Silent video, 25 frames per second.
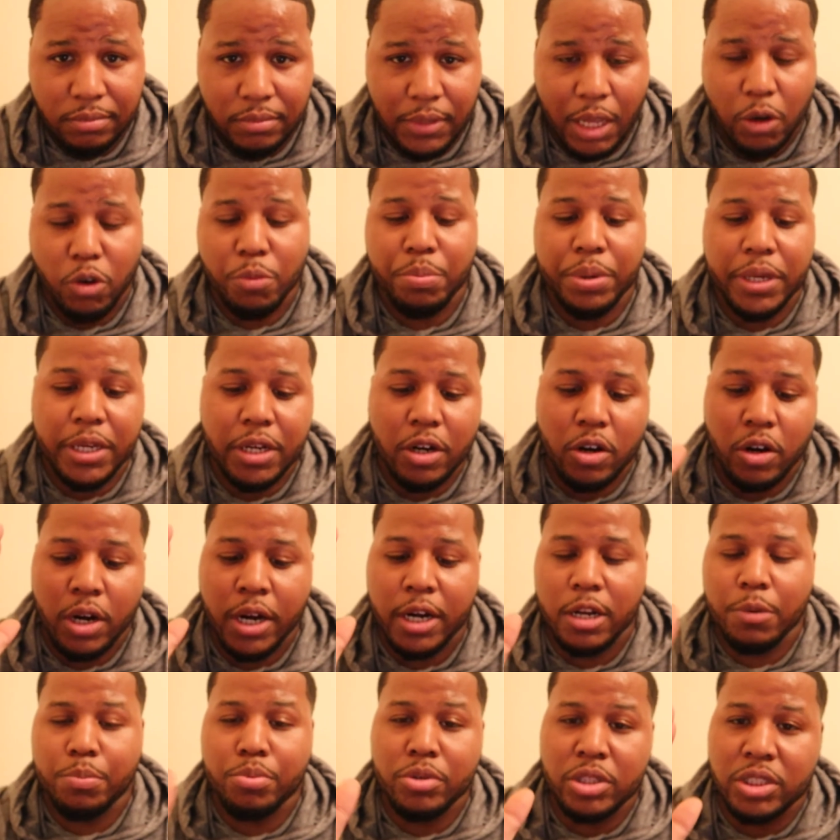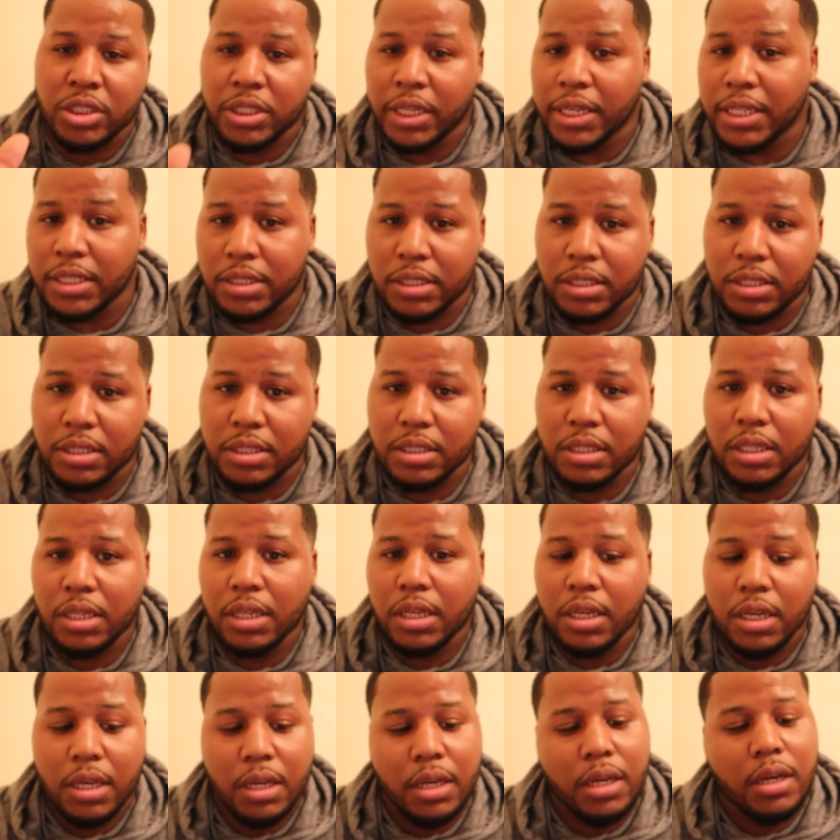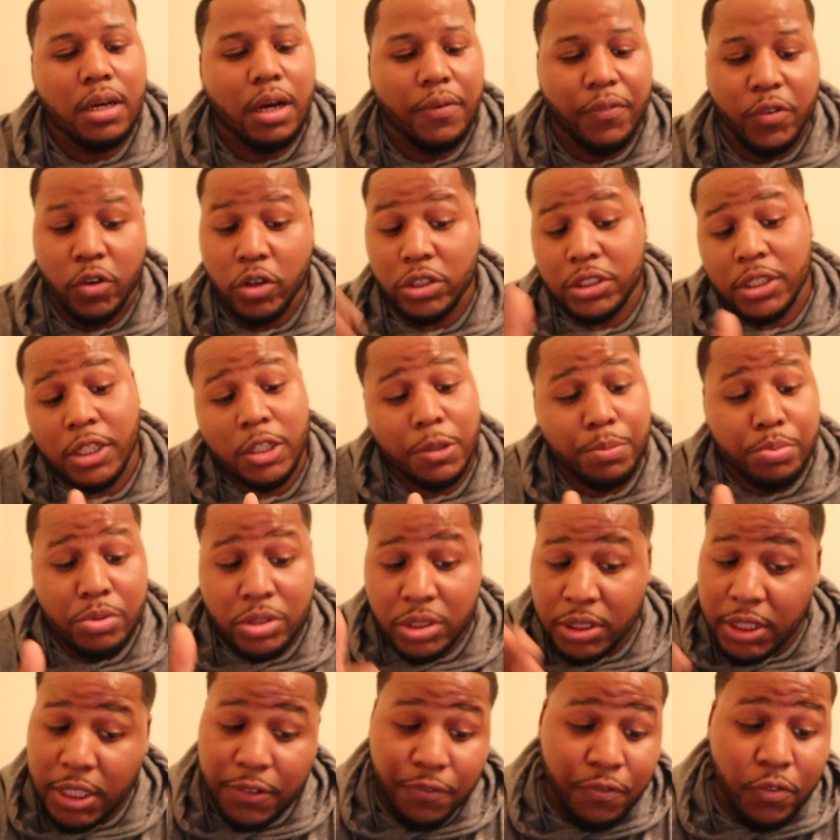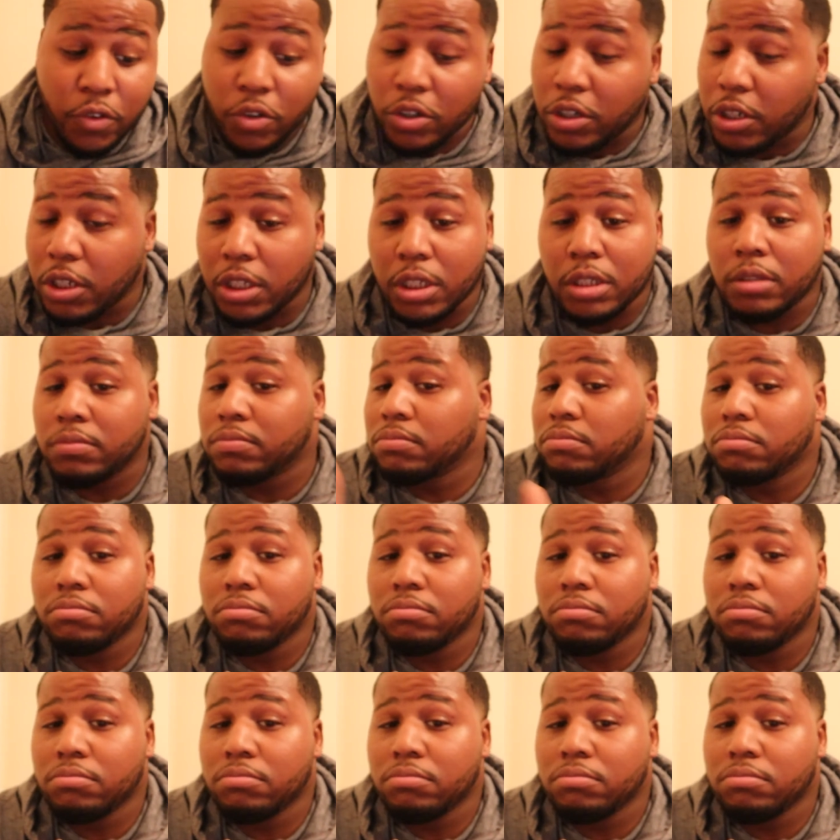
That would be your 100%. Of course, 100% for